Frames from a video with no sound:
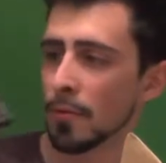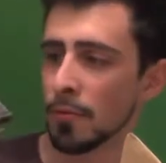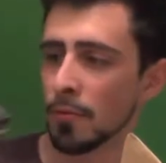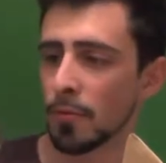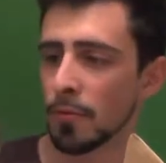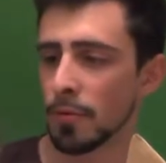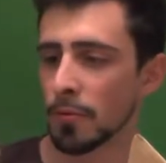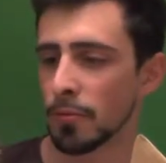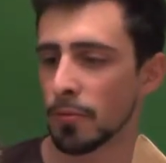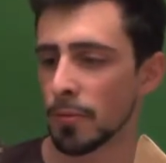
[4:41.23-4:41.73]

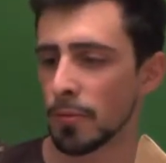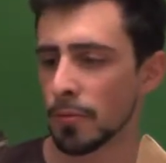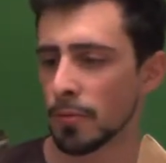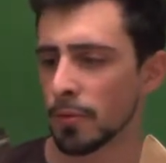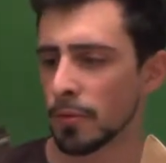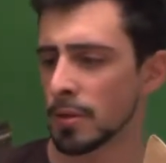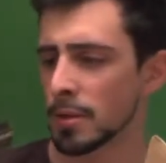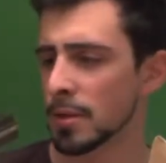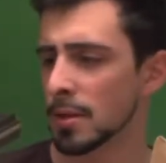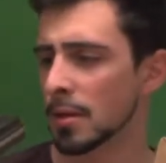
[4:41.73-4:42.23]

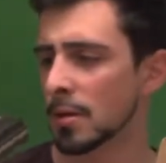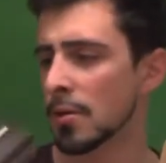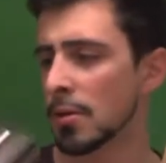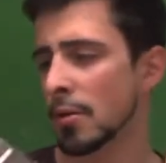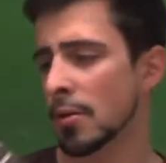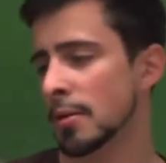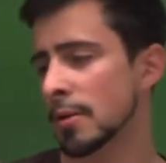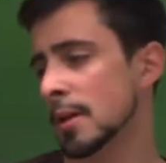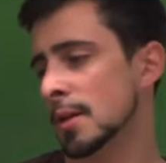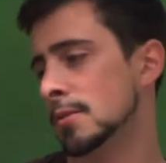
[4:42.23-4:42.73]
What is it
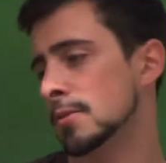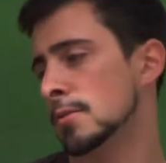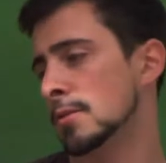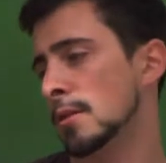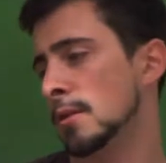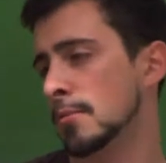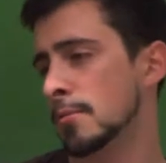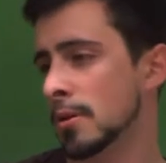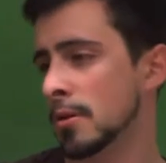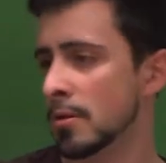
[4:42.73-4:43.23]
called
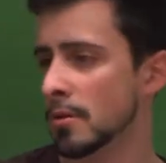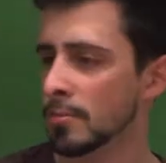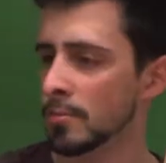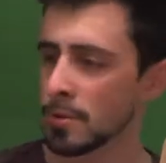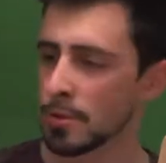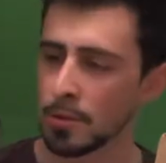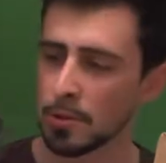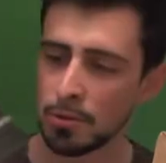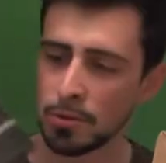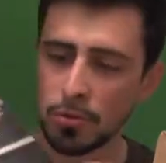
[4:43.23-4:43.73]
actually? I'm not
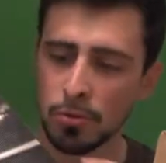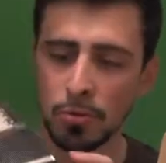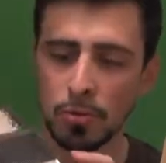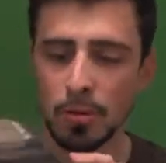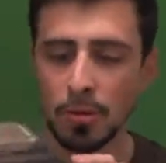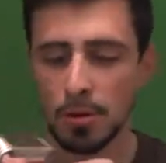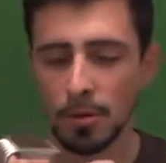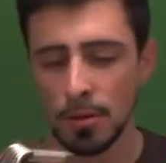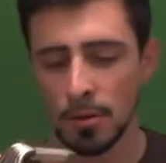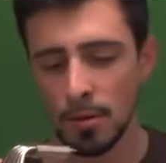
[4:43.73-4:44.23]
100% sure.
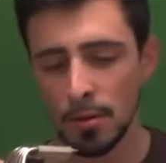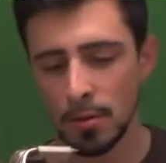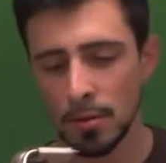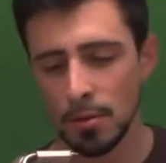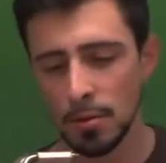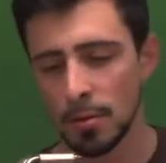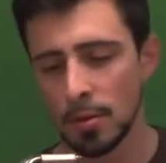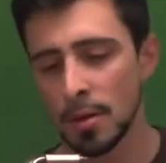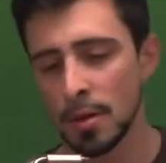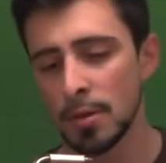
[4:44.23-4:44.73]

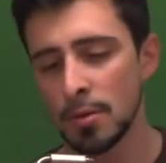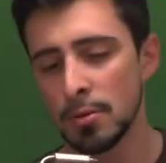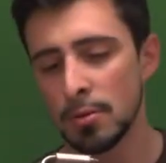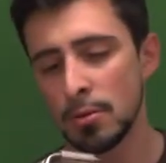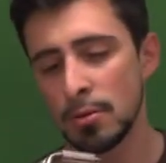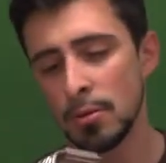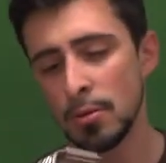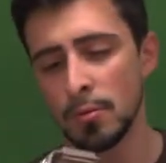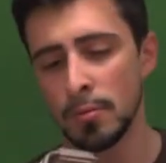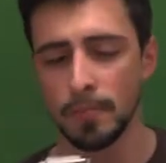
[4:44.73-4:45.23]
I don't
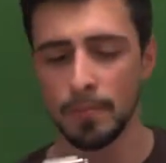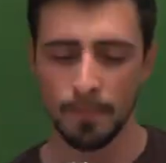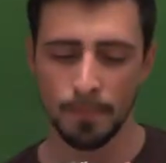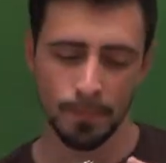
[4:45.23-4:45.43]
know.